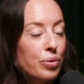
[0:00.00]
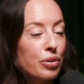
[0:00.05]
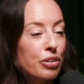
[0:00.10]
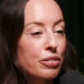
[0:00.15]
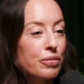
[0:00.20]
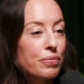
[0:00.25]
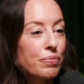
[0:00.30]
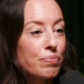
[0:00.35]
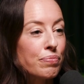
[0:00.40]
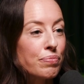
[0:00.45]

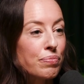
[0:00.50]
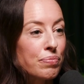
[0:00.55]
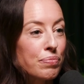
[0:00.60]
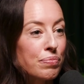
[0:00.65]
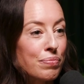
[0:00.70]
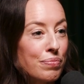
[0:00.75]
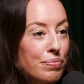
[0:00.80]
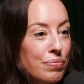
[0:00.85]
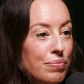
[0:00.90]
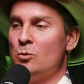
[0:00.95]
So
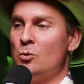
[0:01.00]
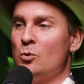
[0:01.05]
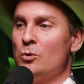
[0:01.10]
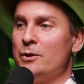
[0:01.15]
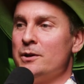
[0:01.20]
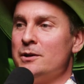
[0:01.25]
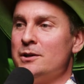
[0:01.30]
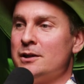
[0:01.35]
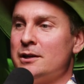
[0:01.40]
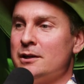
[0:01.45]
the more
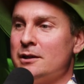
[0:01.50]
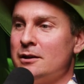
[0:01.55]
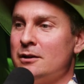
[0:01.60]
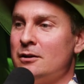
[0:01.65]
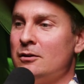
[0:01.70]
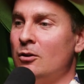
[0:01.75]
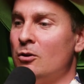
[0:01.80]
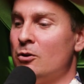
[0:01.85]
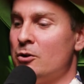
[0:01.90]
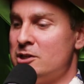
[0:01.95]
that you
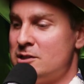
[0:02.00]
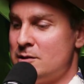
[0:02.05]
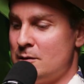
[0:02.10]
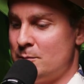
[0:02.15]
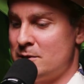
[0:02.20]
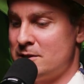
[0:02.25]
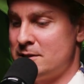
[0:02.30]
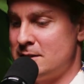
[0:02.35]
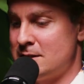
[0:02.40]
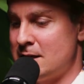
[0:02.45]
can learn to be
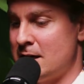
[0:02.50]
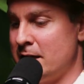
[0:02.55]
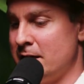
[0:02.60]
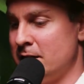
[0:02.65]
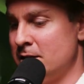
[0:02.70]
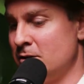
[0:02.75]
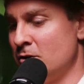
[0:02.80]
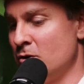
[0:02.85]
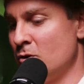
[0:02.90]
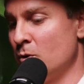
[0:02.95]
able to
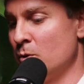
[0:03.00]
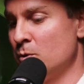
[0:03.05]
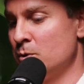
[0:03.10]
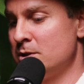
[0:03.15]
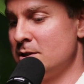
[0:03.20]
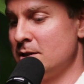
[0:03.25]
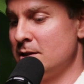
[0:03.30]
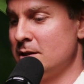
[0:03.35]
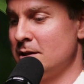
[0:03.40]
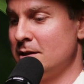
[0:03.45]
say no
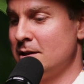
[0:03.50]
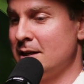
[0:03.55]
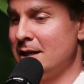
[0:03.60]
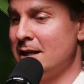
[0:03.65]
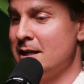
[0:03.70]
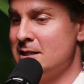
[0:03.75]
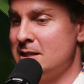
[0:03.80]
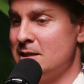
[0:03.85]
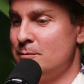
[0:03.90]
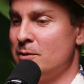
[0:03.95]
to the
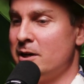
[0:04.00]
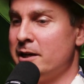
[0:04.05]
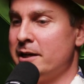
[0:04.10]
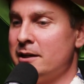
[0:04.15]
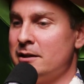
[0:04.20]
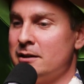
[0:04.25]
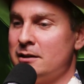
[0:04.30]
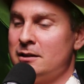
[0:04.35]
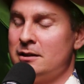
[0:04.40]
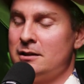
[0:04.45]
easy
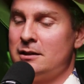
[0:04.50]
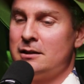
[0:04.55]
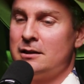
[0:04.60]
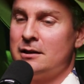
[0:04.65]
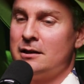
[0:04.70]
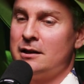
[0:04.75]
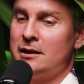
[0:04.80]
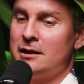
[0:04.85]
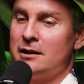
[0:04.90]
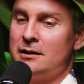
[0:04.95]
money
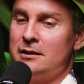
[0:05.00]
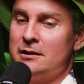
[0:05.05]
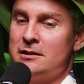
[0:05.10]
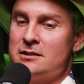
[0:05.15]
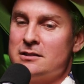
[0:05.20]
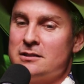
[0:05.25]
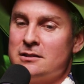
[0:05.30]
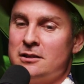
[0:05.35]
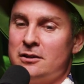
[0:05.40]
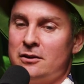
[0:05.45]
and,